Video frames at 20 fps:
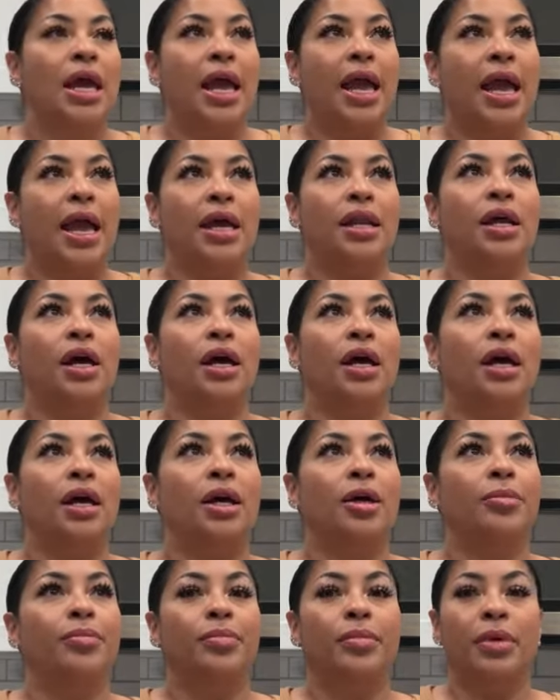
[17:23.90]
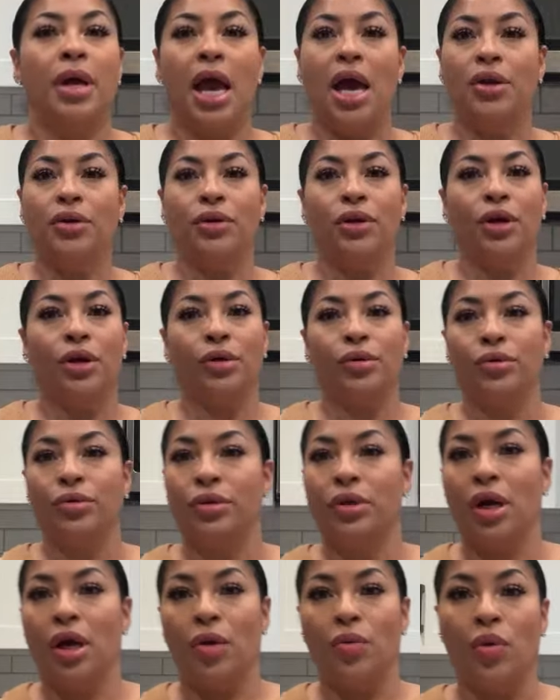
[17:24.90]
And um, I don't know
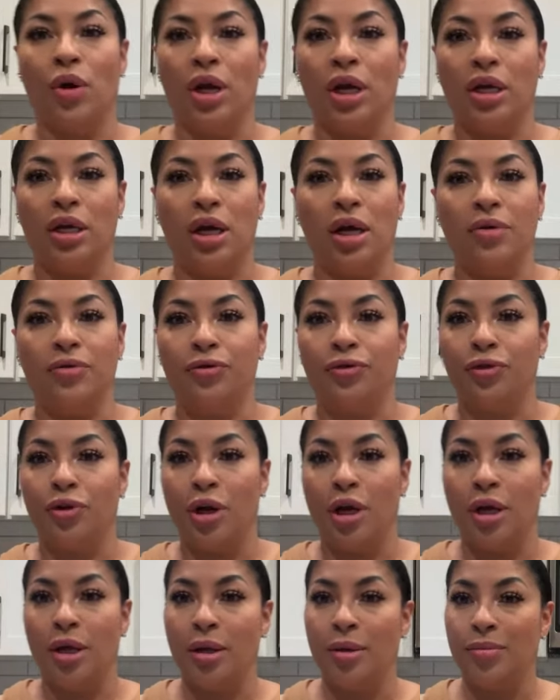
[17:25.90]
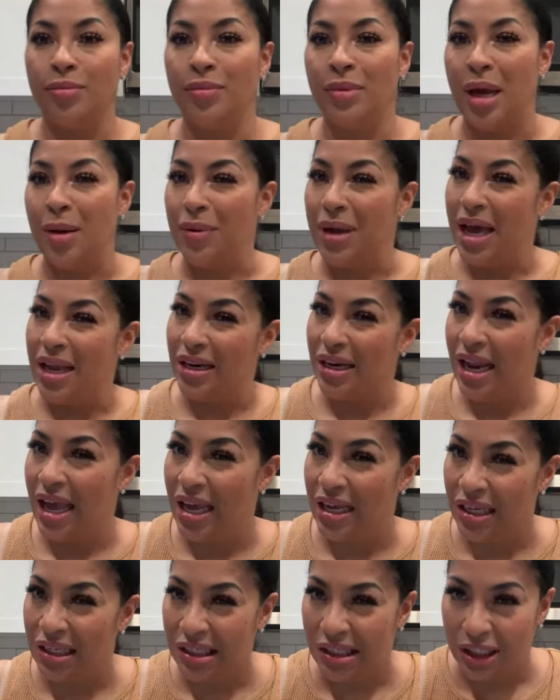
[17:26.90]
where it come from. I'm kind of
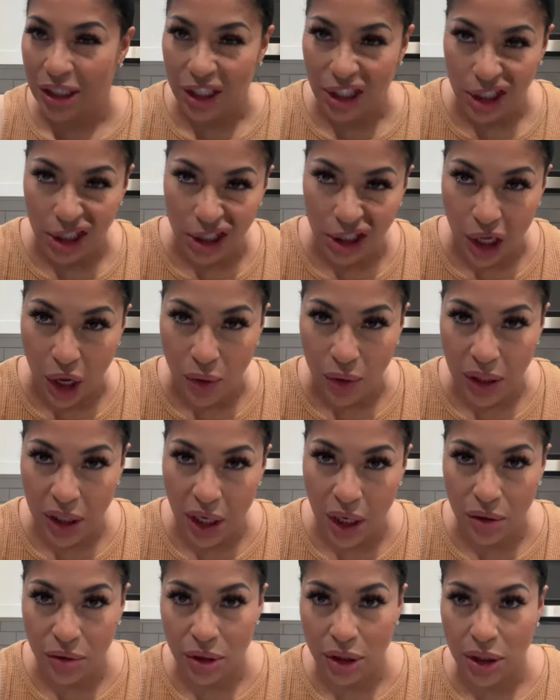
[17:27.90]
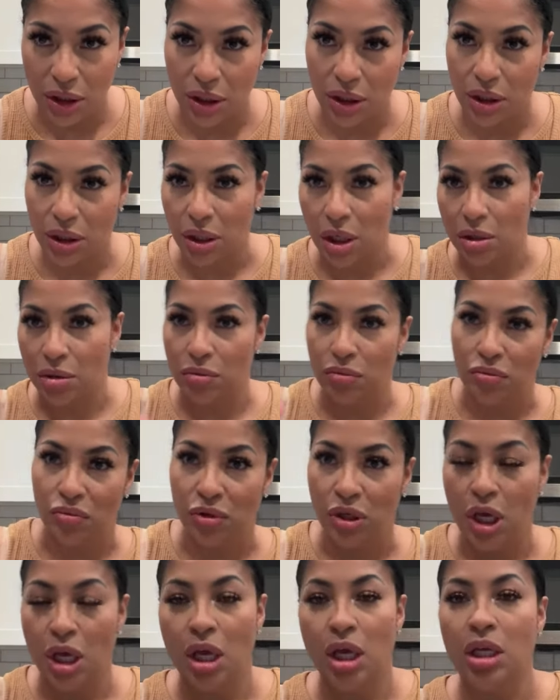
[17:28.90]
like scoliosis, so
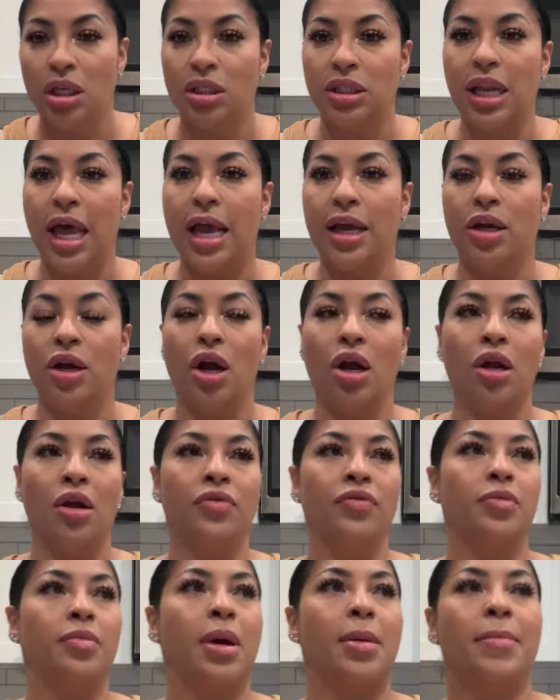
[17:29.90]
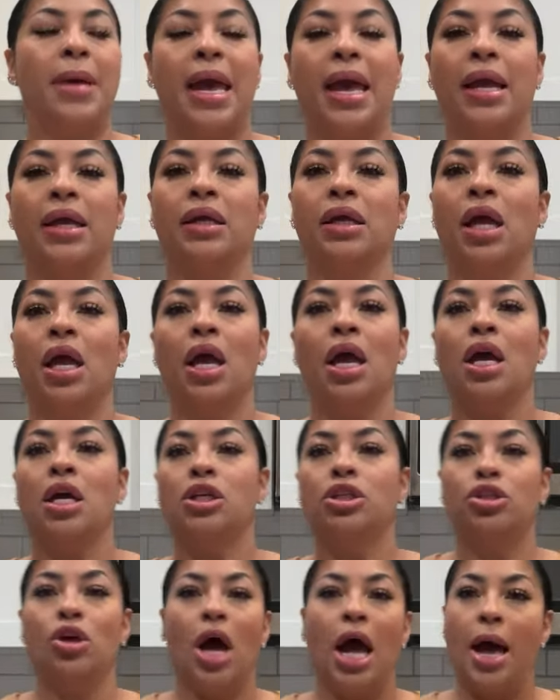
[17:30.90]
slight curve in my back.
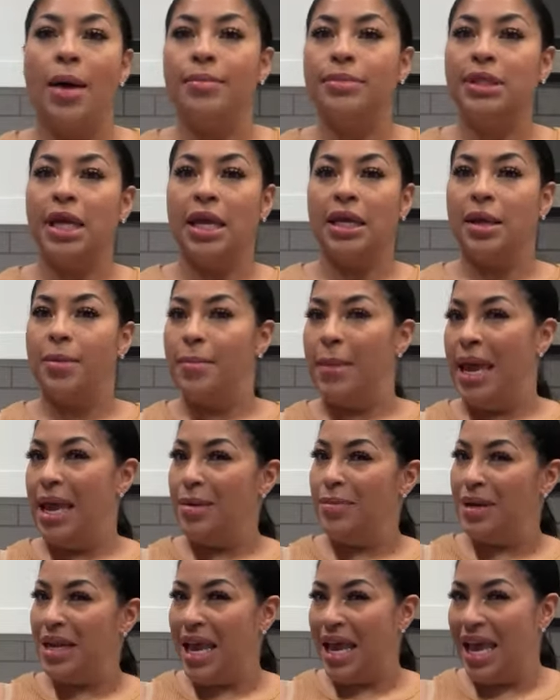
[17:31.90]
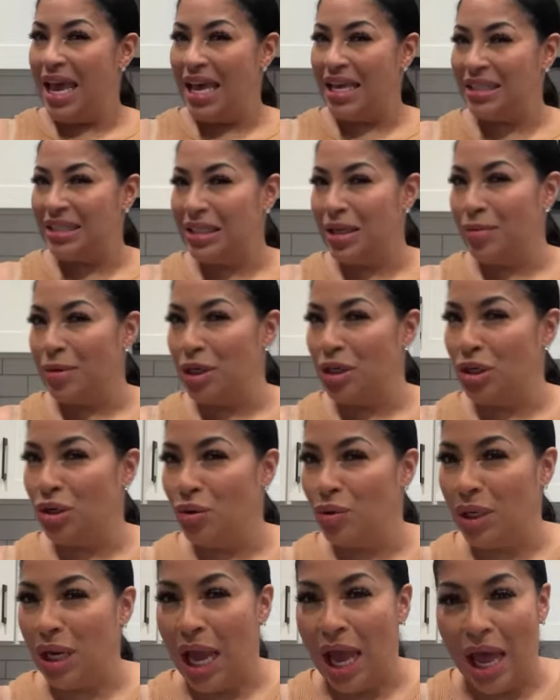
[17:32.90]
So I'm thinking maybe that has something to do
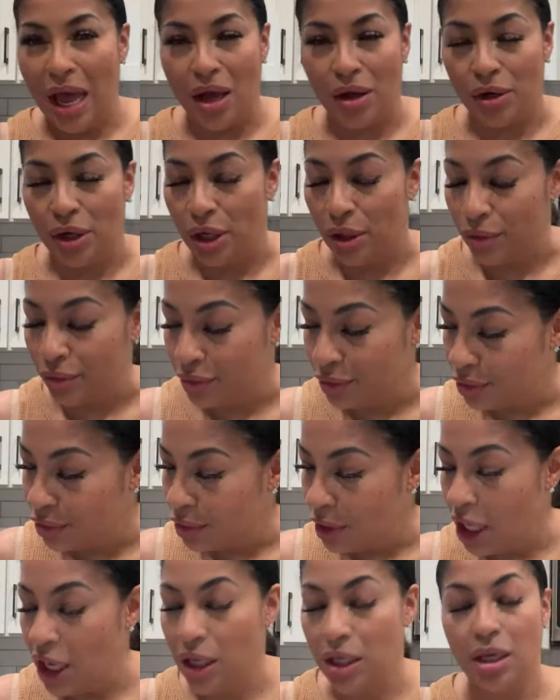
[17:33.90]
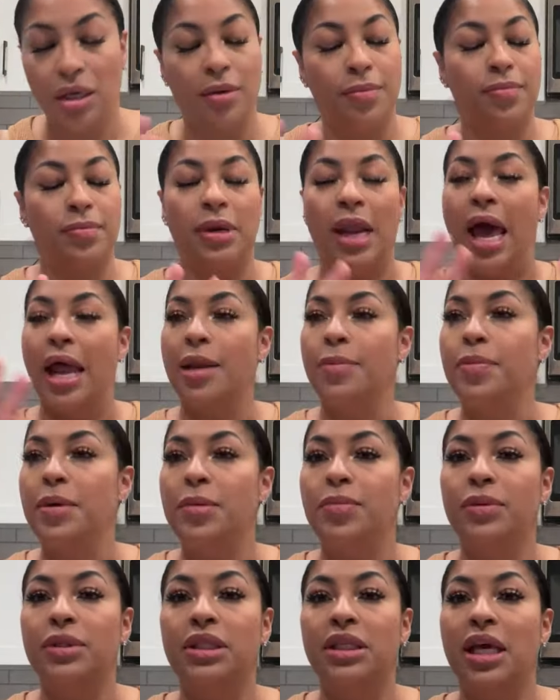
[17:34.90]
with it. I don't know. It, a lot of
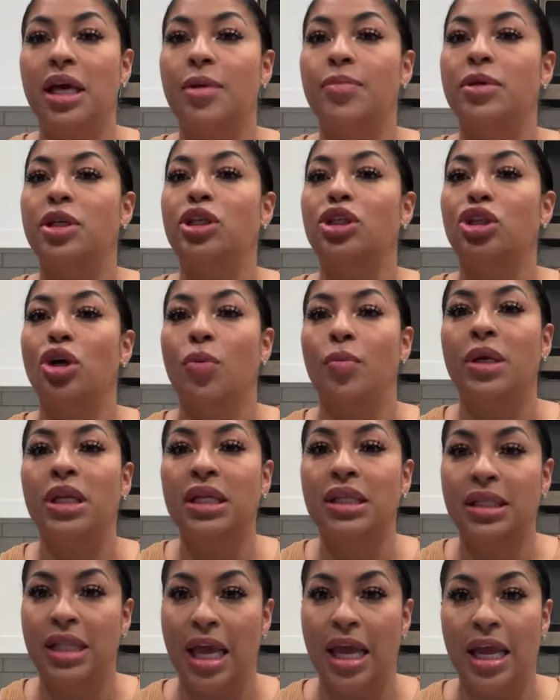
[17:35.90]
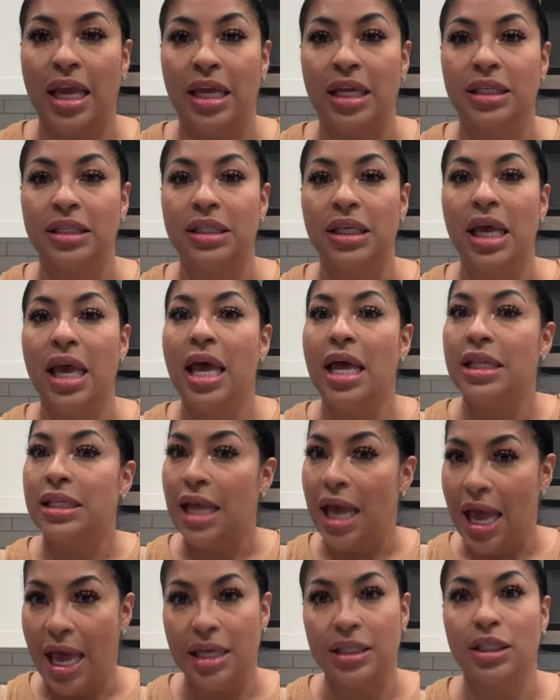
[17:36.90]
people tell me so many things that
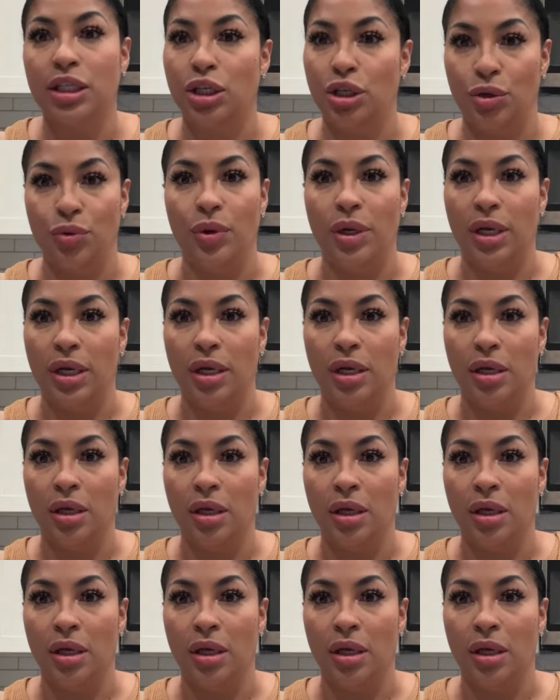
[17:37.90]
has to do with it.